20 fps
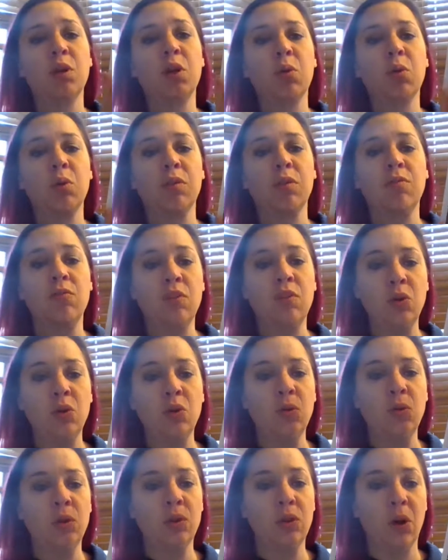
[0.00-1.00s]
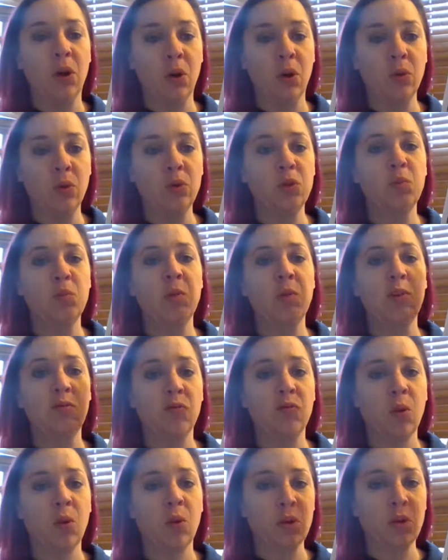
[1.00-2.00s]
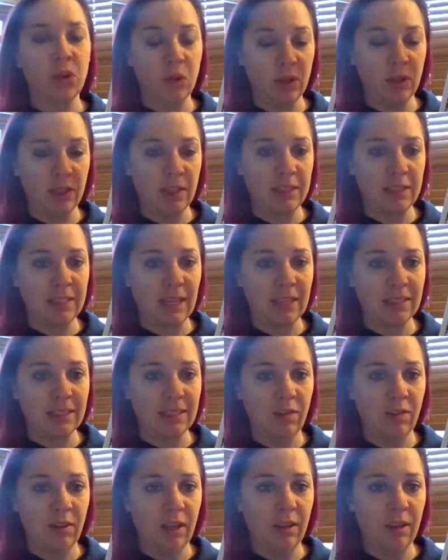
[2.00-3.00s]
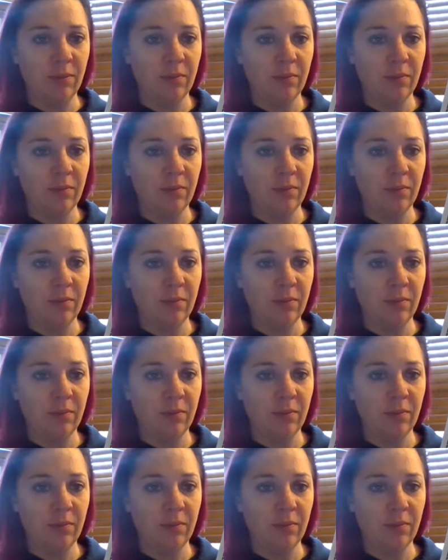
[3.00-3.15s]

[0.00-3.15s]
to review those before doing this activity.